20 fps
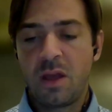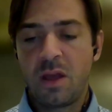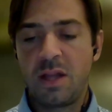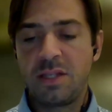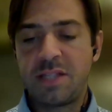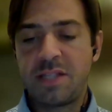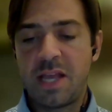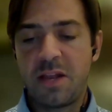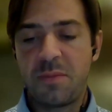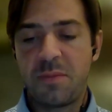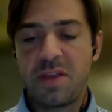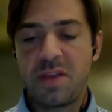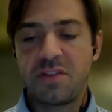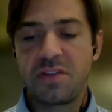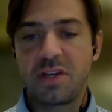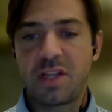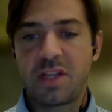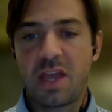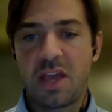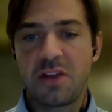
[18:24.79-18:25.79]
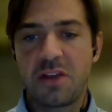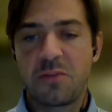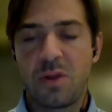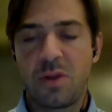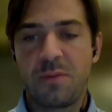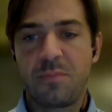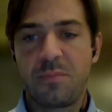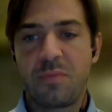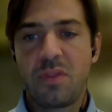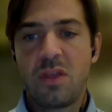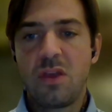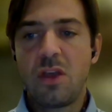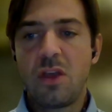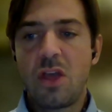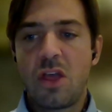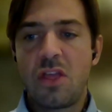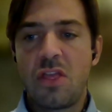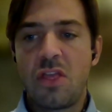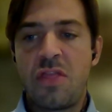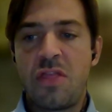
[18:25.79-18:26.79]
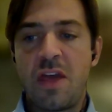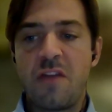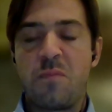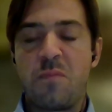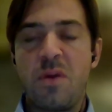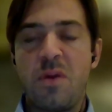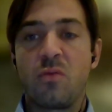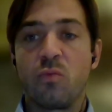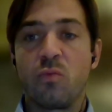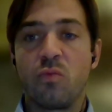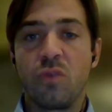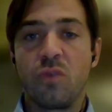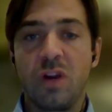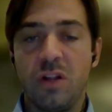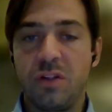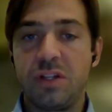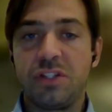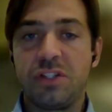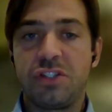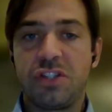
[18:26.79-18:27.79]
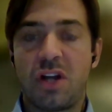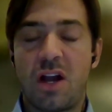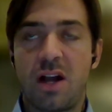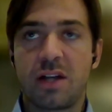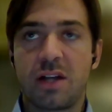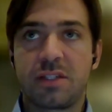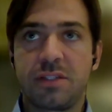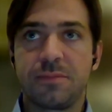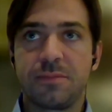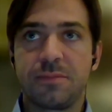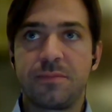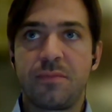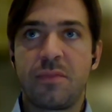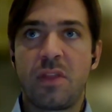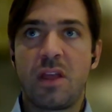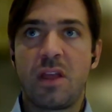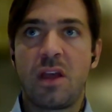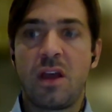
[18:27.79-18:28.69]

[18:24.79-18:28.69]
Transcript: database engagement, they've been really shocked